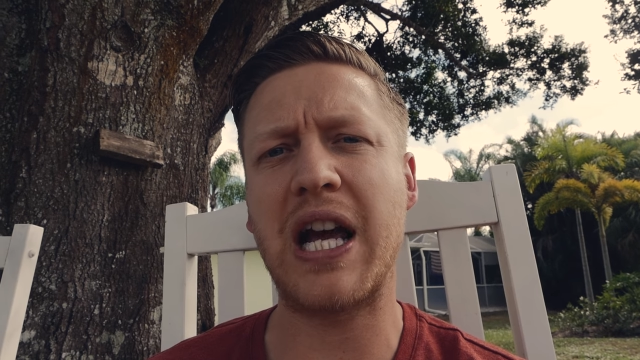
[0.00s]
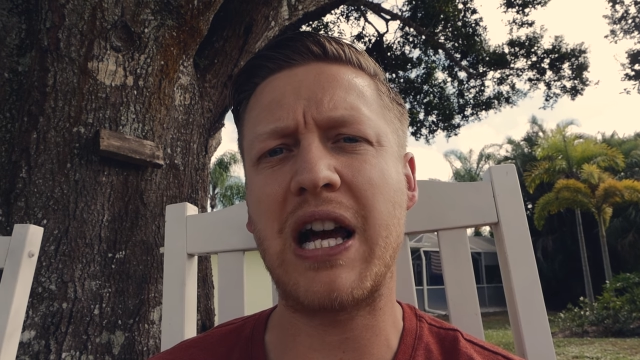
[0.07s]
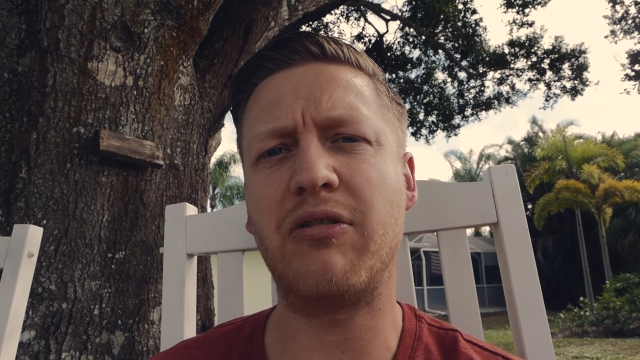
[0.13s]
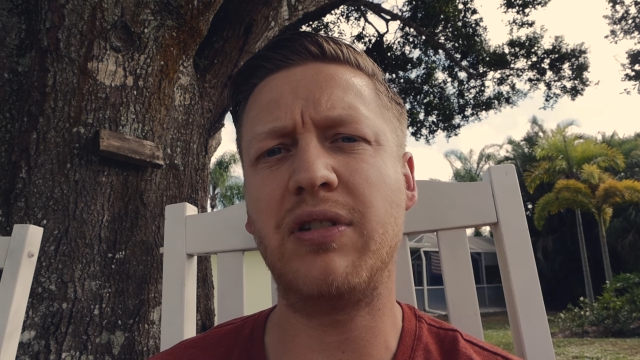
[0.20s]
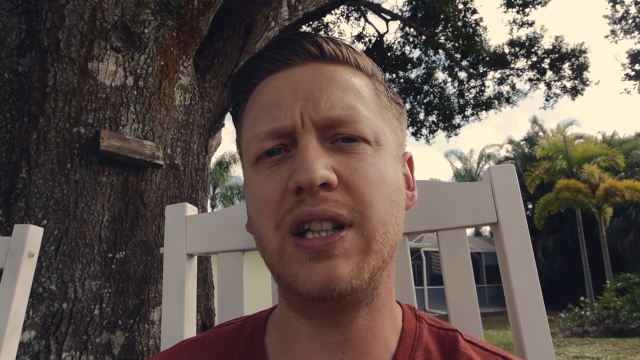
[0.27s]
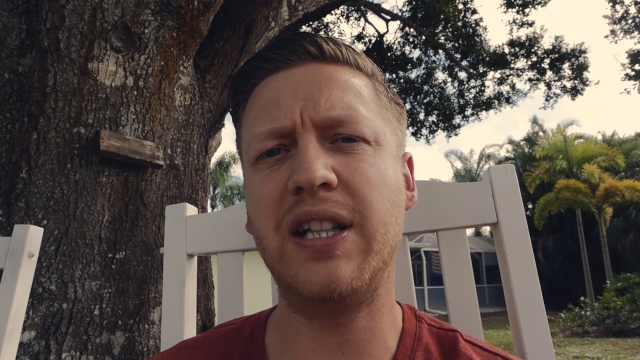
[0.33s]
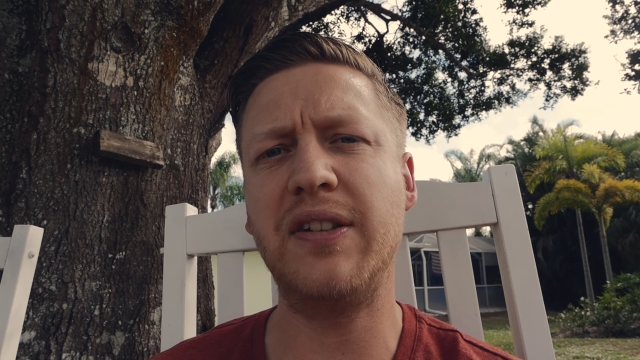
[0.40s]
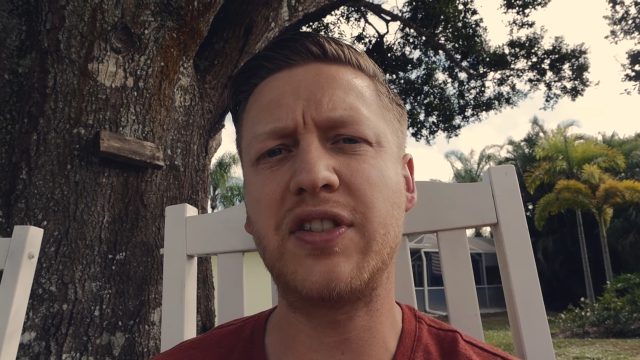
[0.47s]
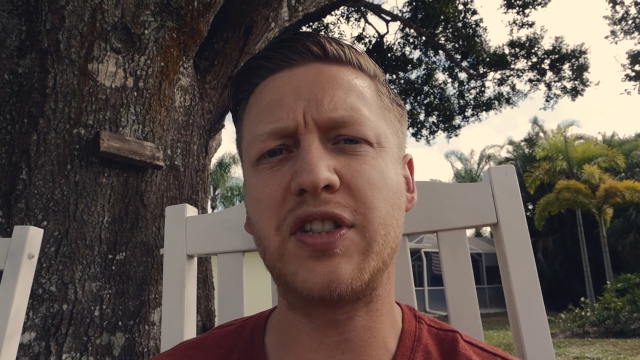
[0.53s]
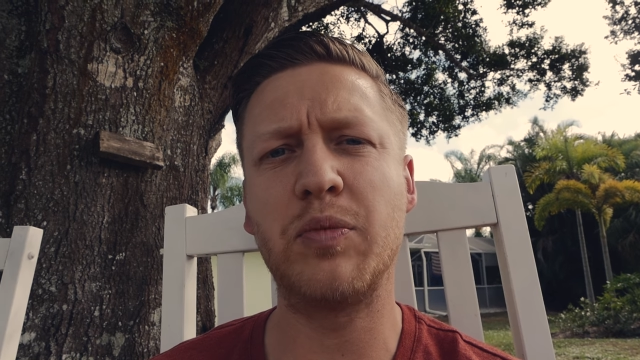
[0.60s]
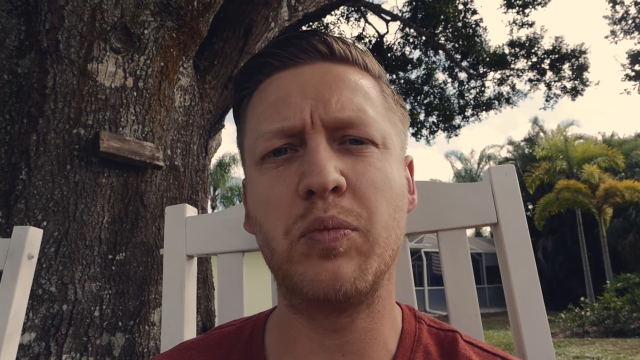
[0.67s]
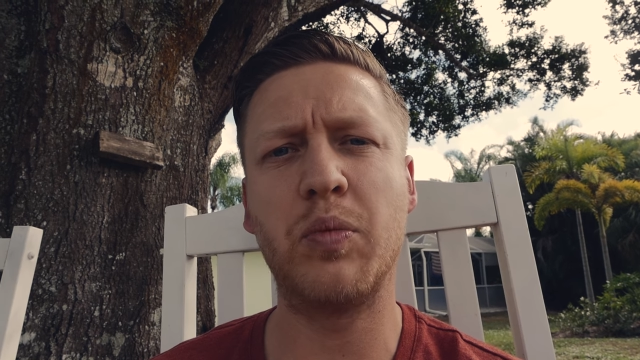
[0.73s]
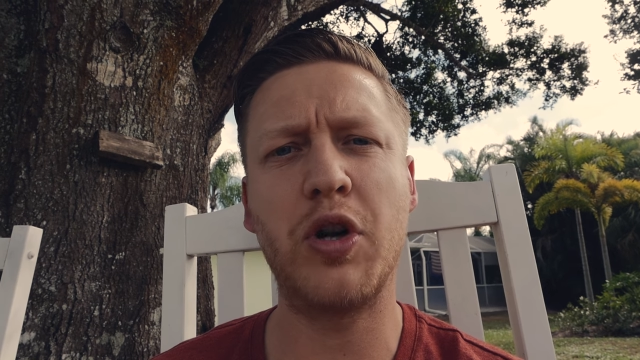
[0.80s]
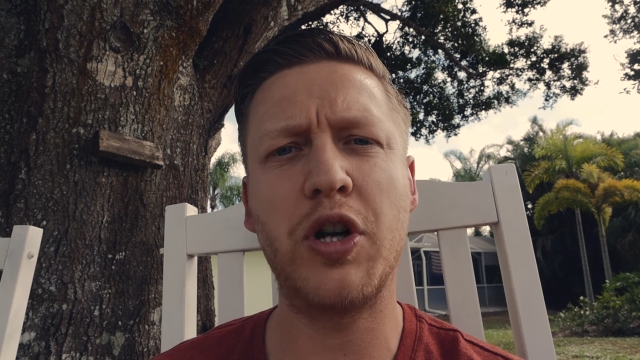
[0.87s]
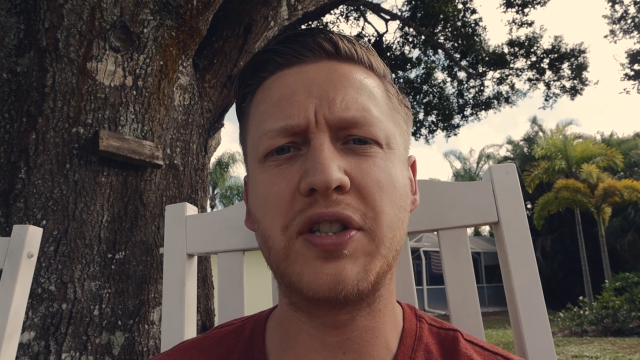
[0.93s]
I'll leave
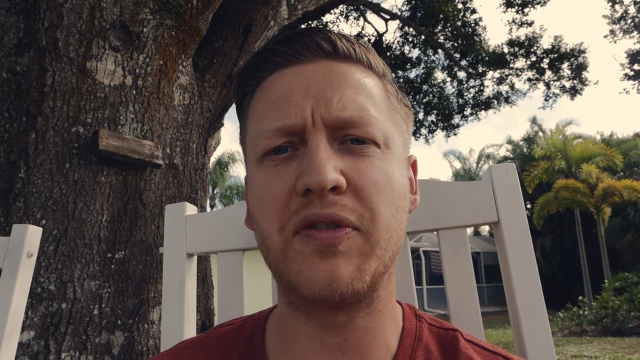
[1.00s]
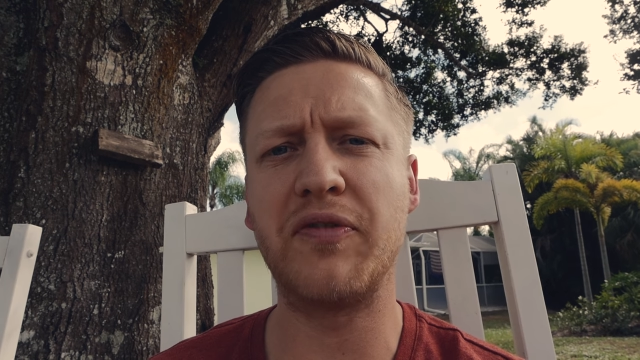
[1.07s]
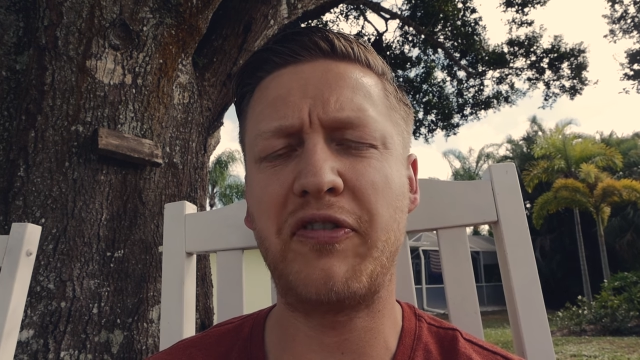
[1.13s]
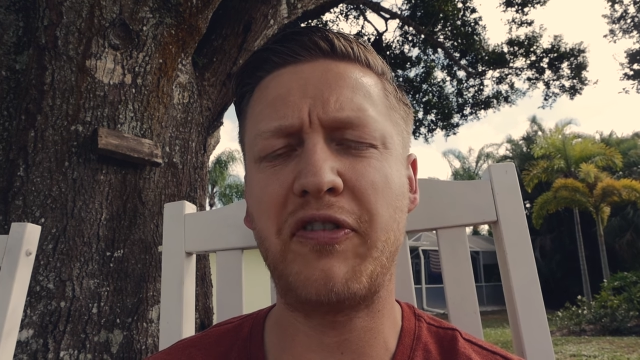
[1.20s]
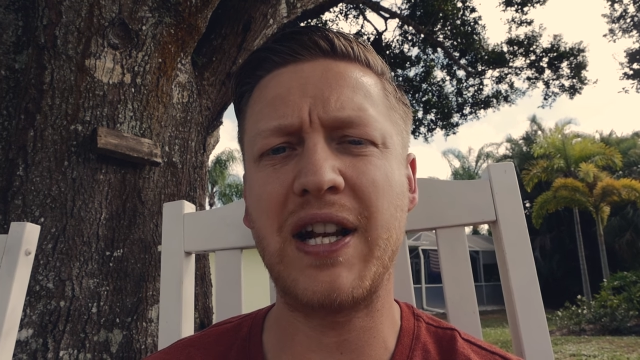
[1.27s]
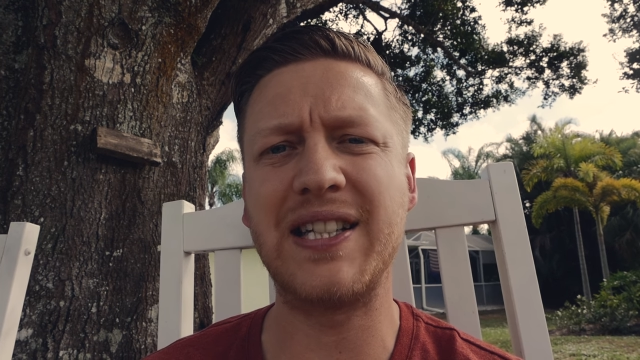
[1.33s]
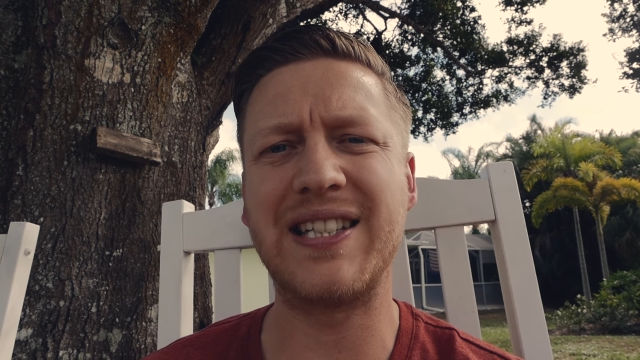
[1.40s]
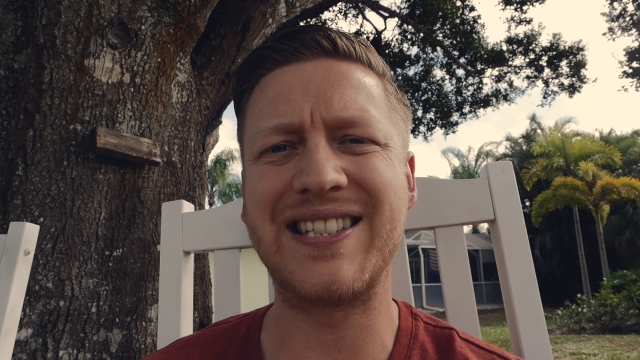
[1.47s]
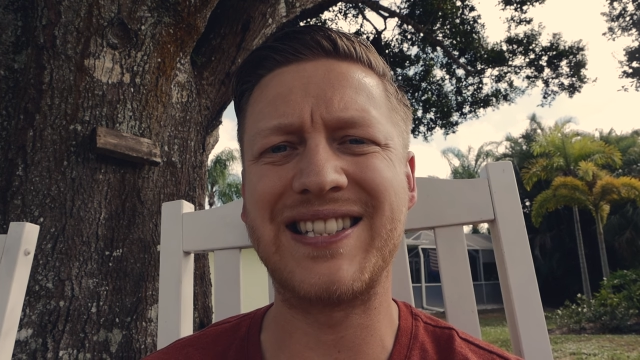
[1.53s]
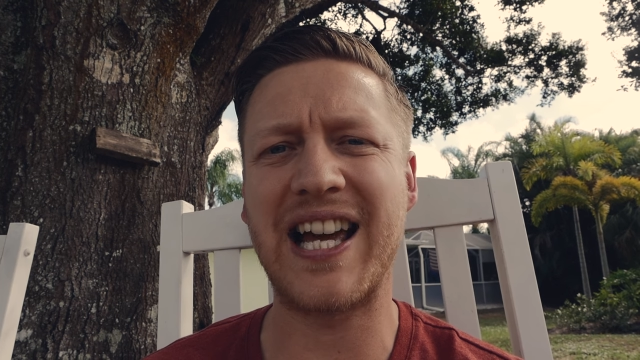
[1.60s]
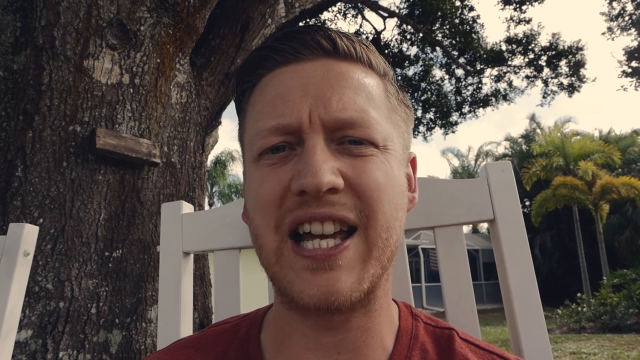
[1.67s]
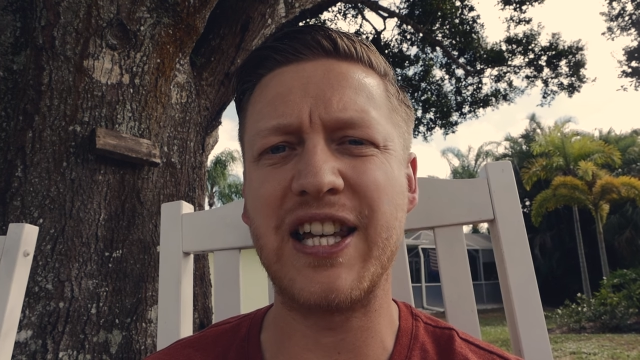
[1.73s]
some words and phrases that